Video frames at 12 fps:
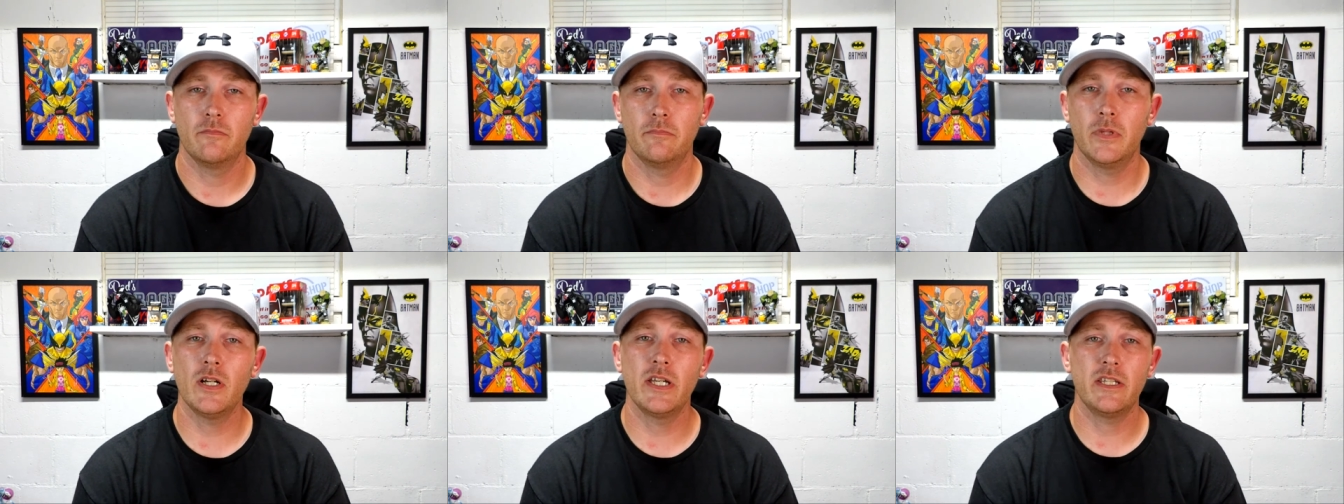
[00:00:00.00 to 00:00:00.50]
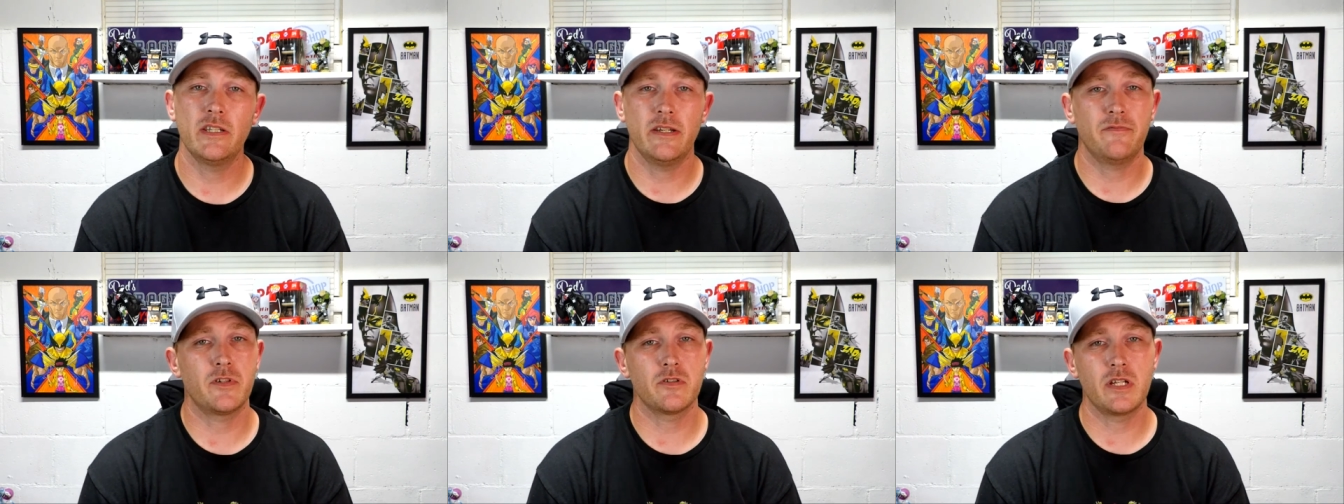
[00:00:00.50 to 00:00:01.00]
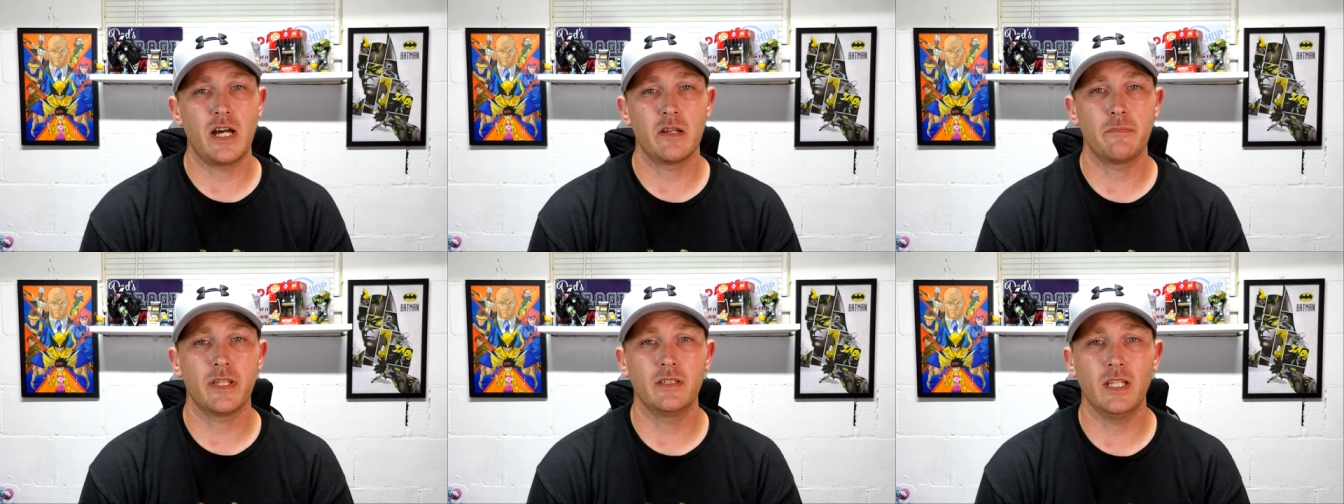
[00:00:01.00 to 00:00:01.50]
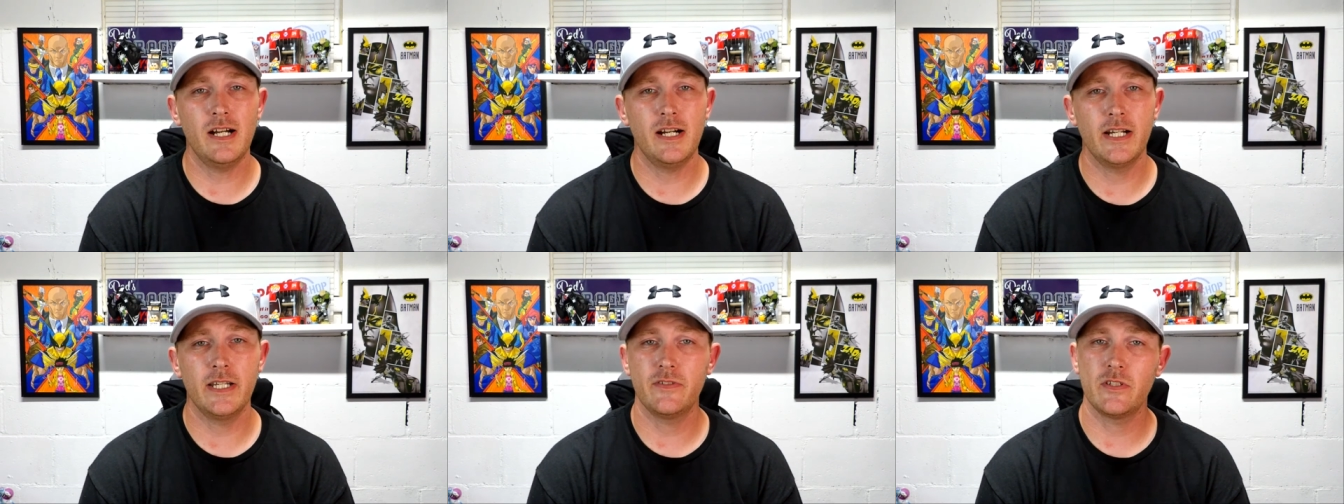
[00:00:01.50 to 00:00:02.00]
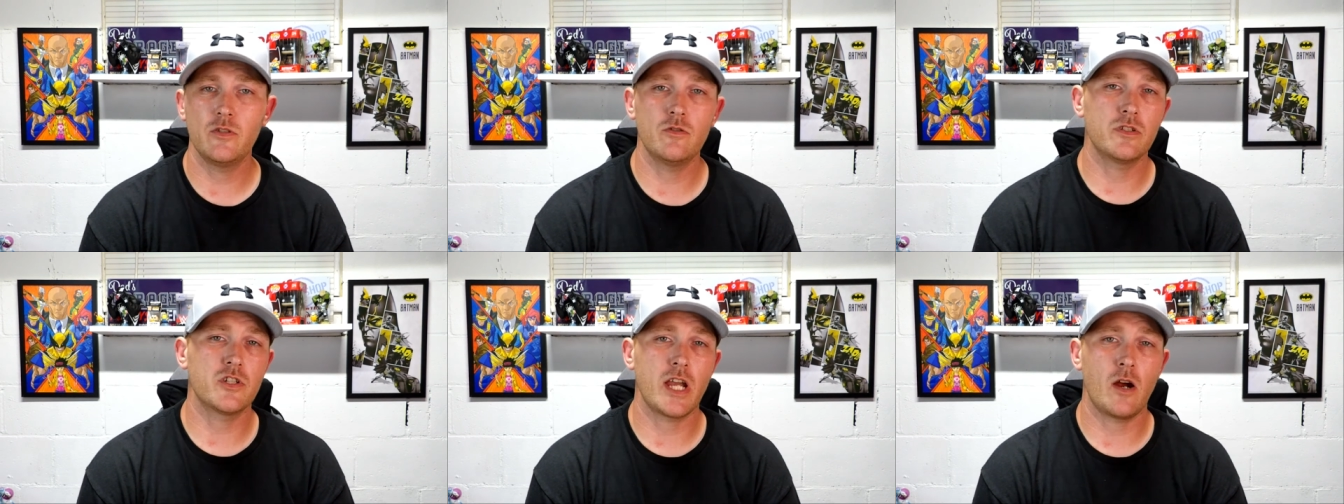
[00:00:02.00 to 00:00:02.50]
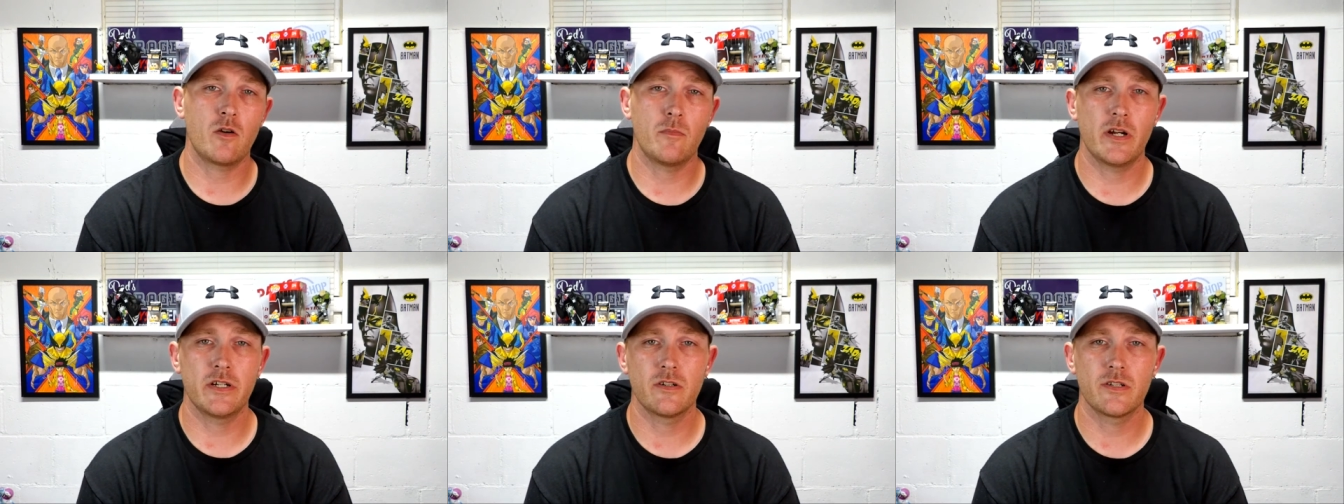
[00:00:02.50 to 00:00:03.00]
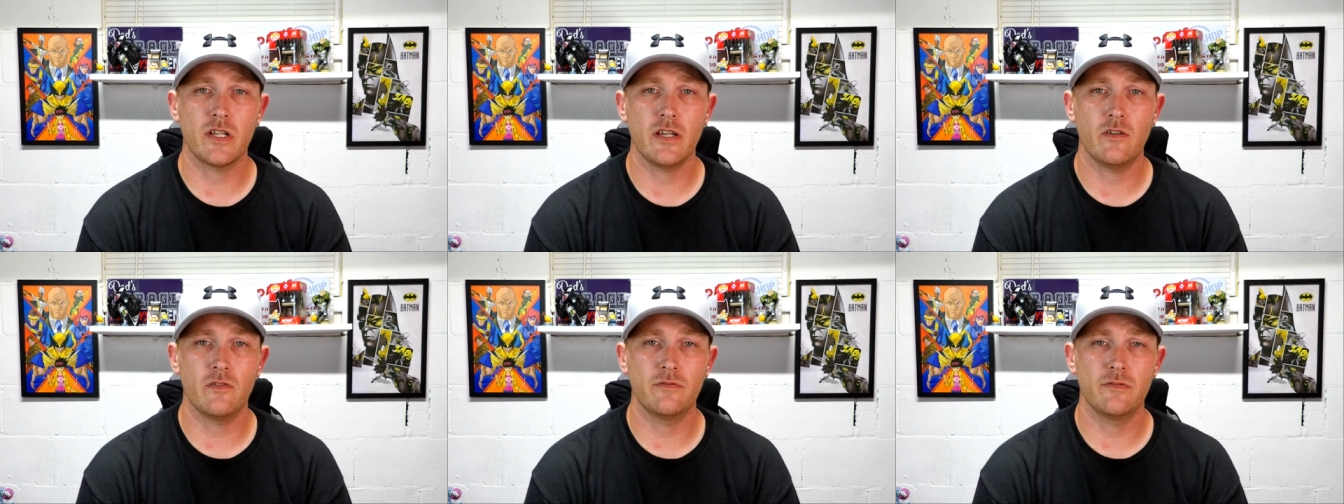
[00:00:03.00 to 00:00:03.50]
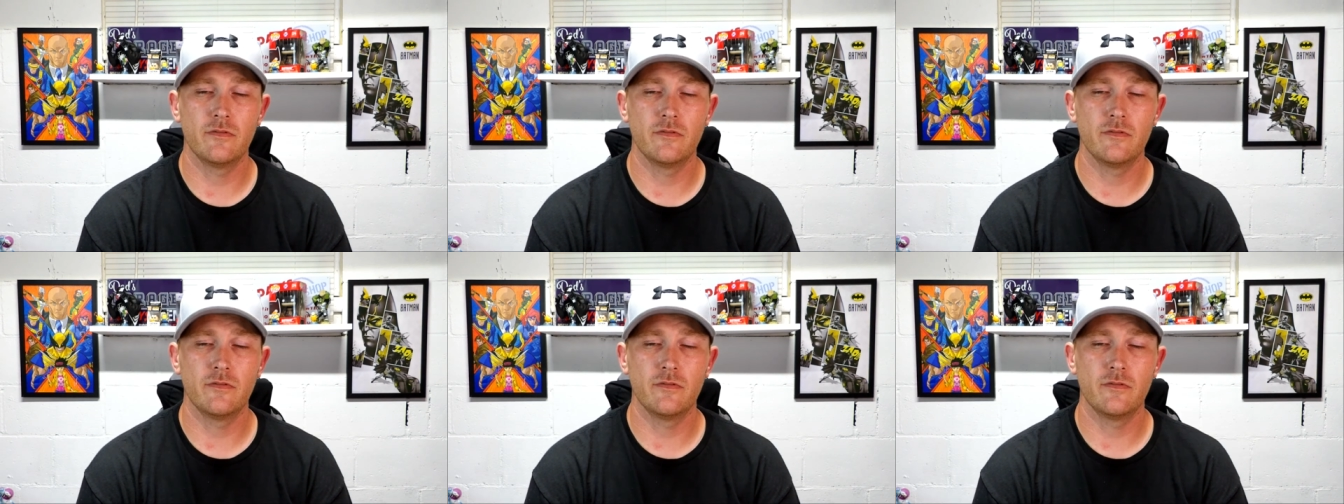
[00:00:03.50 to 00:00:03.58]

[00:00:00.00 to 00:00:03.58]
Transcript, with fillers: But if there's not a big line, then you can shower by yourself.